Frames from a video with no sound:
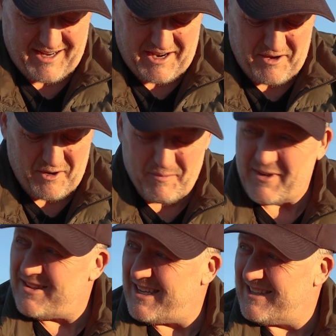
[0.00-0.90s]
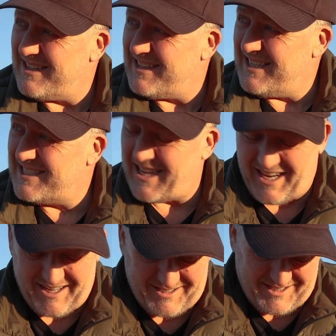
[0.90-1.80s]
can't help but think that these
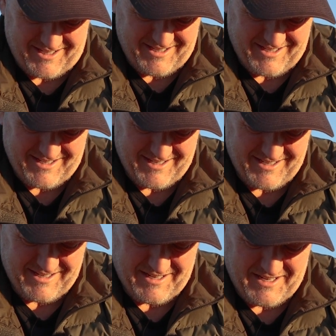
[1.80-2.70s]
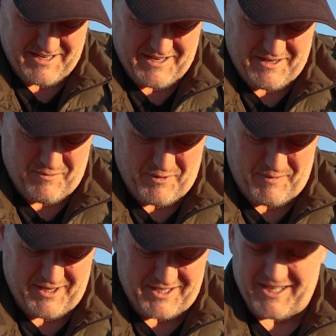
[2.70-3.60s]
cows would
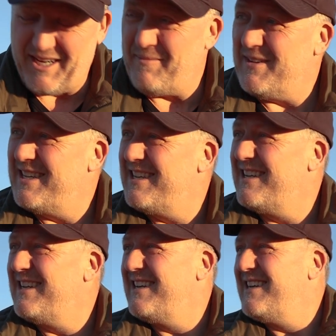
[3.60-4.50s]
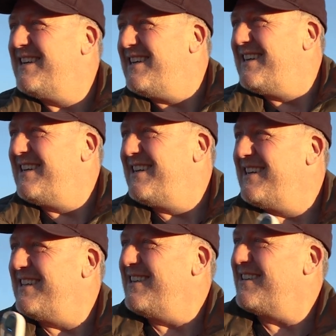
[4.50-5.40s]
be the same.
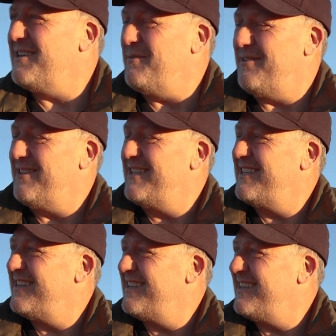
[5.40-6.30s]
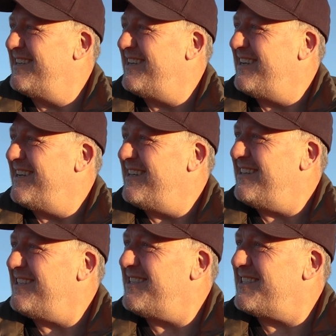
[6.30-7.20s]
Look at them all.
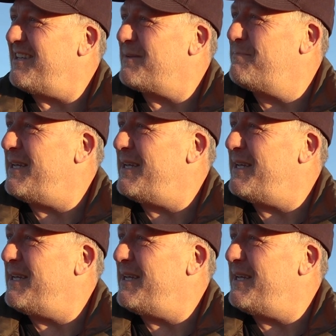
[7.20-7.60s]
They're just like